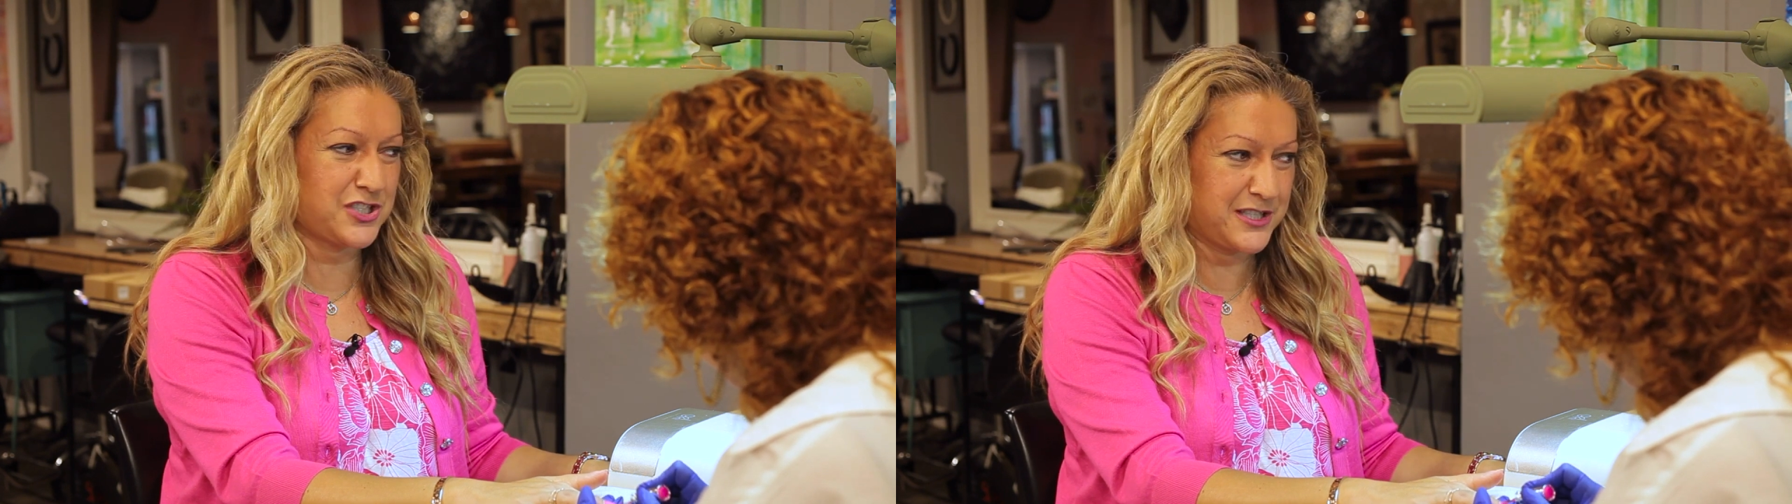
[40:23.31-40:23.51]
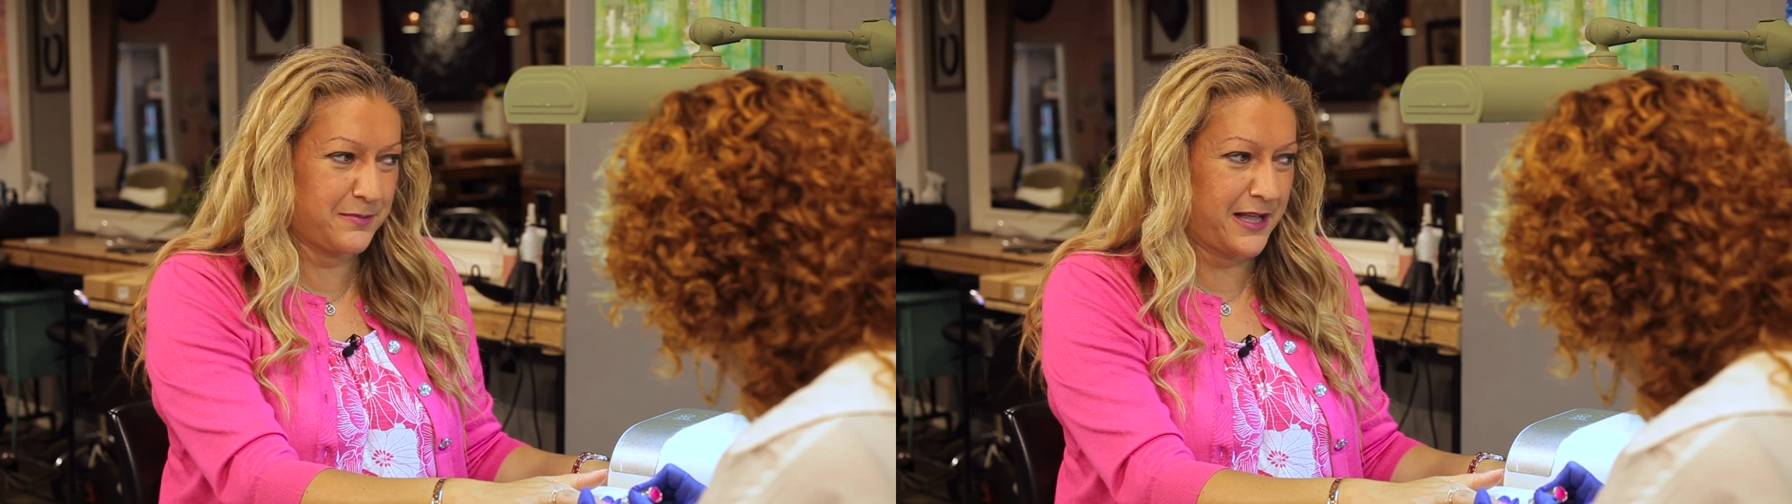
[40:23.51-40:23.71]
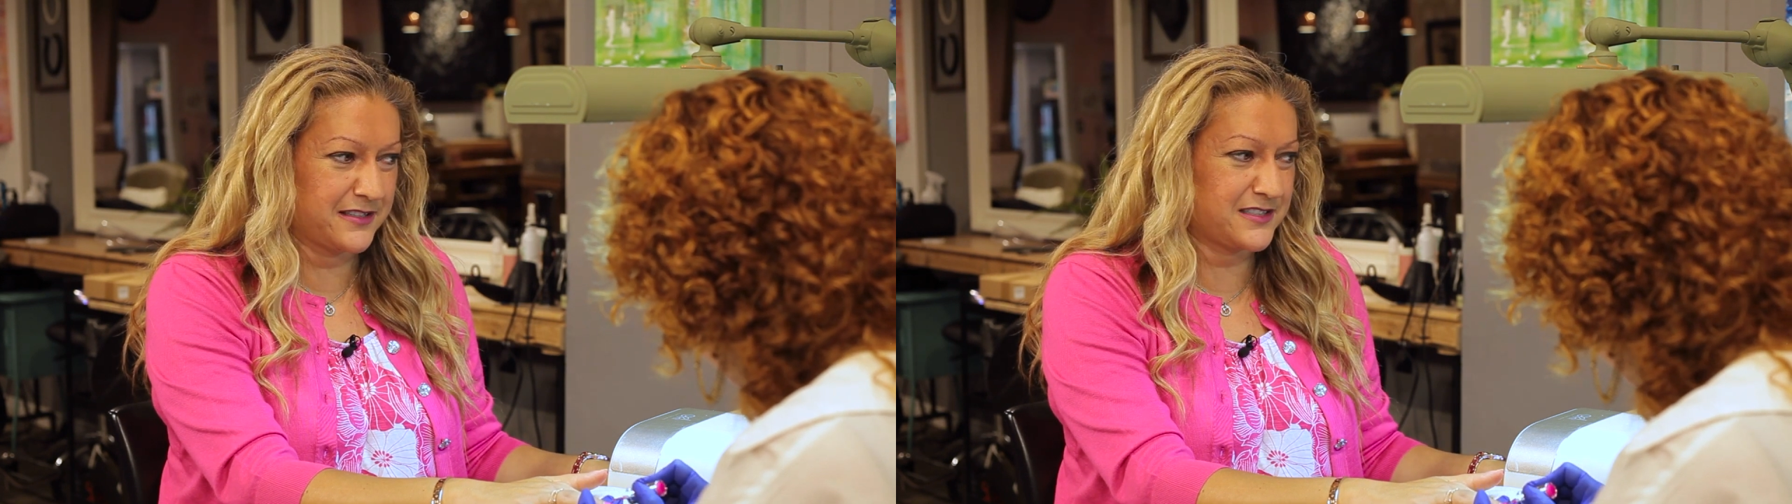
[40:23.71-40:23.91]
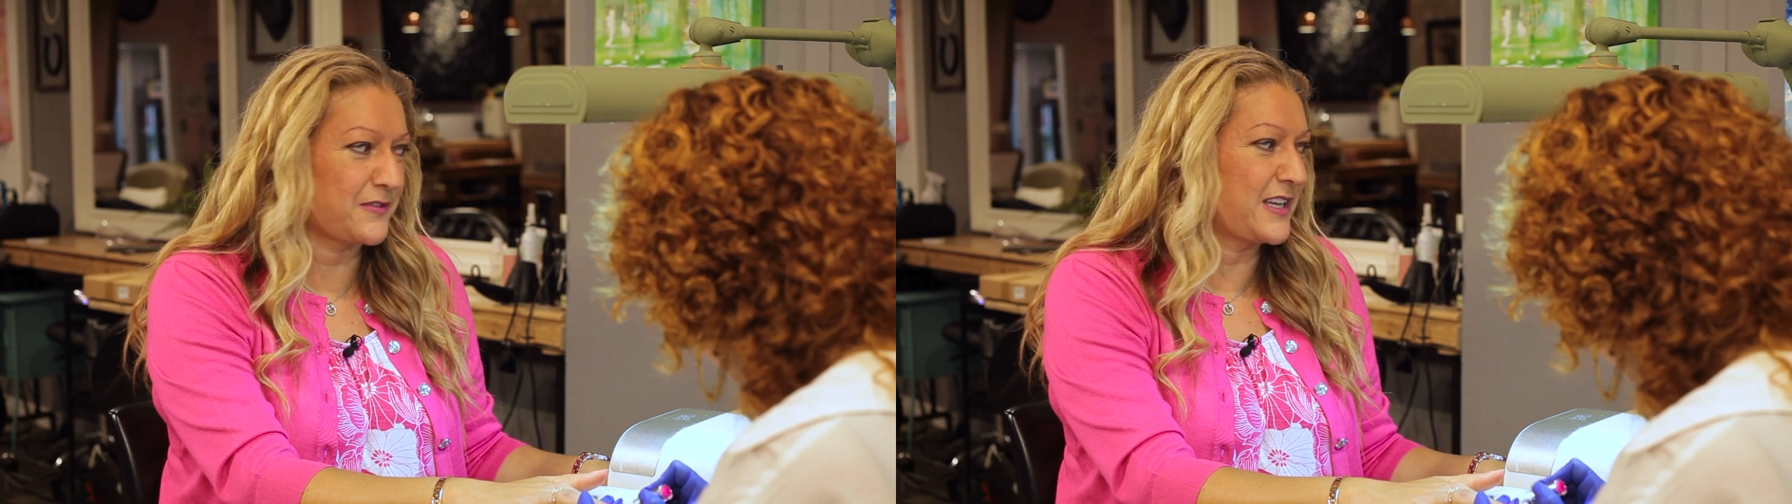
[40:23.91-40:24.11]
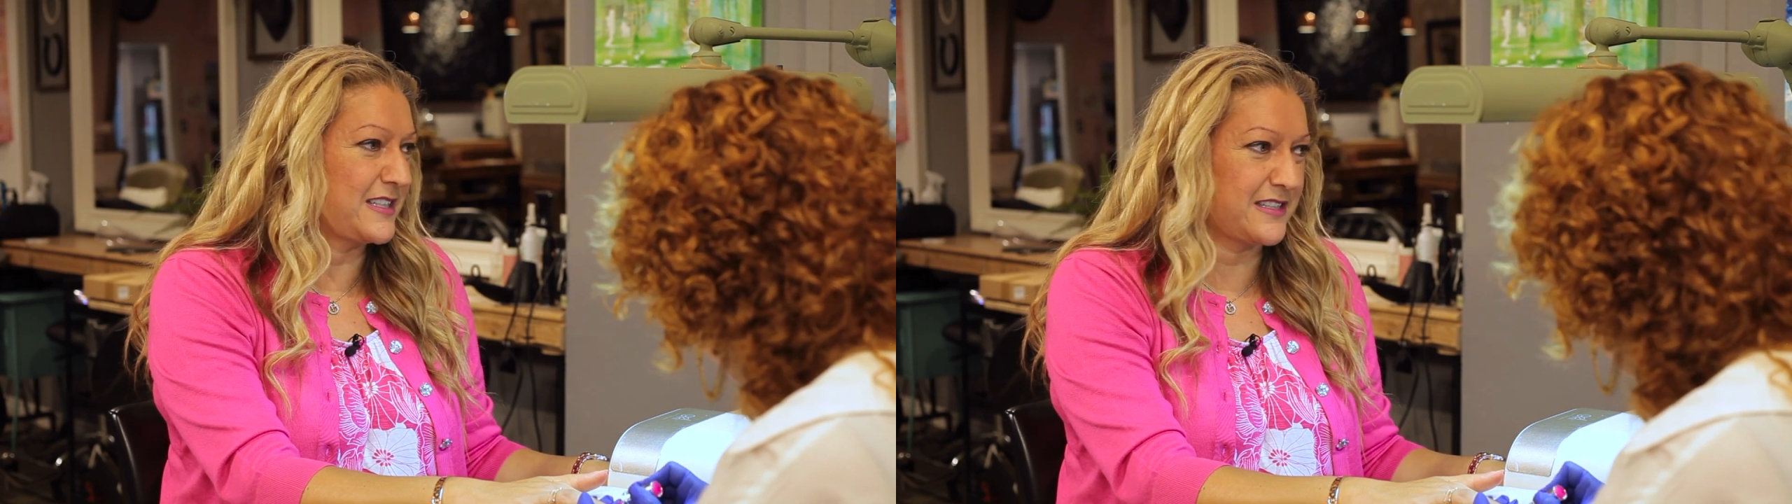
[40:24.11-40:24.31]
just the balance
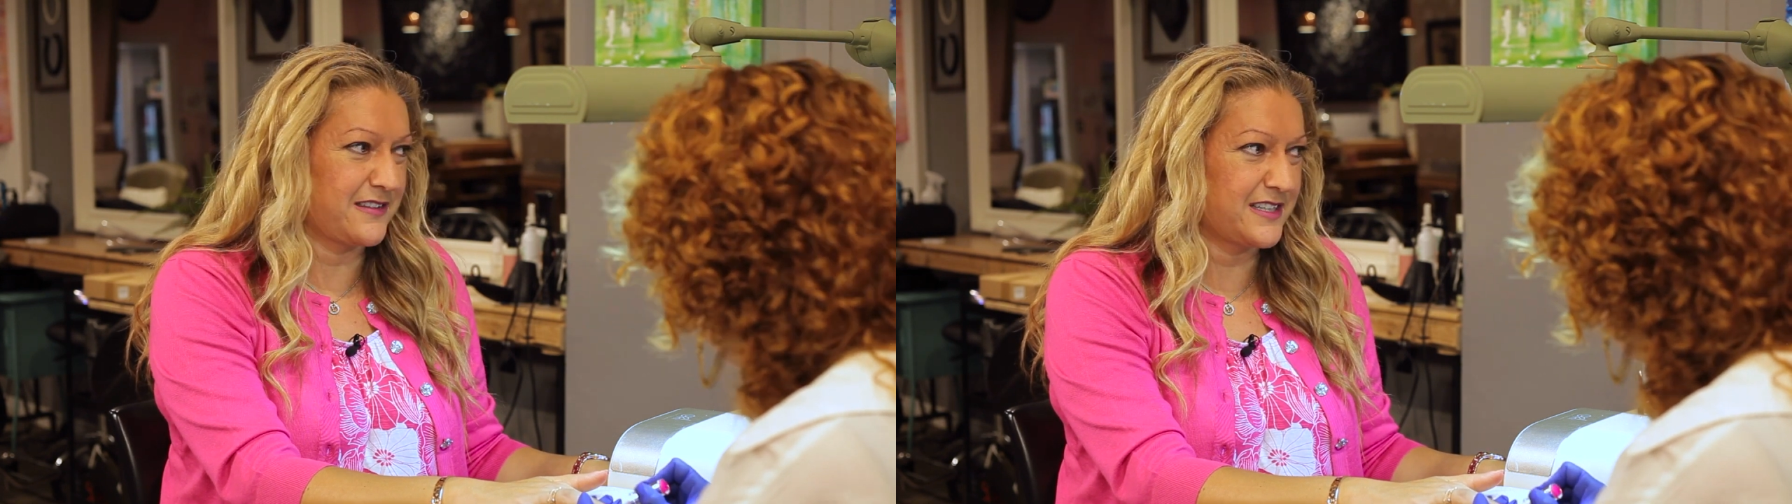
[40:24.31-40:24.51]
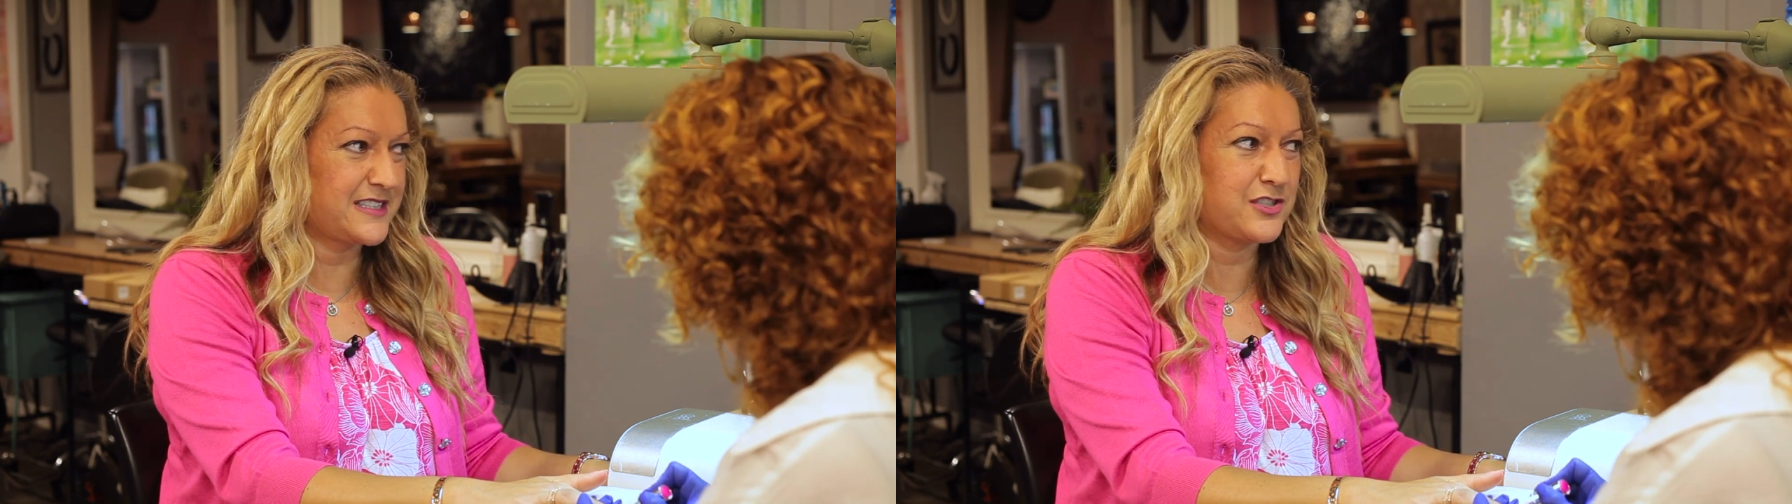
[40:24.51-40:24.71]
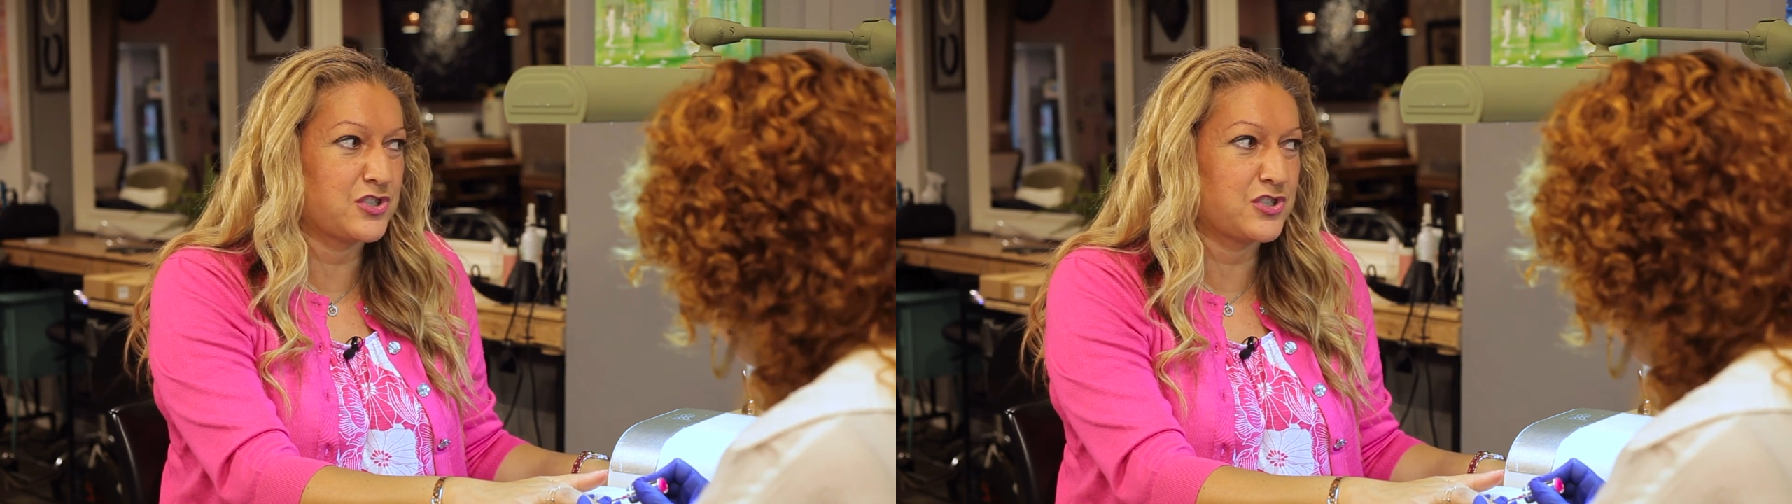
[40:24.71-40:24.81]
of kids in this.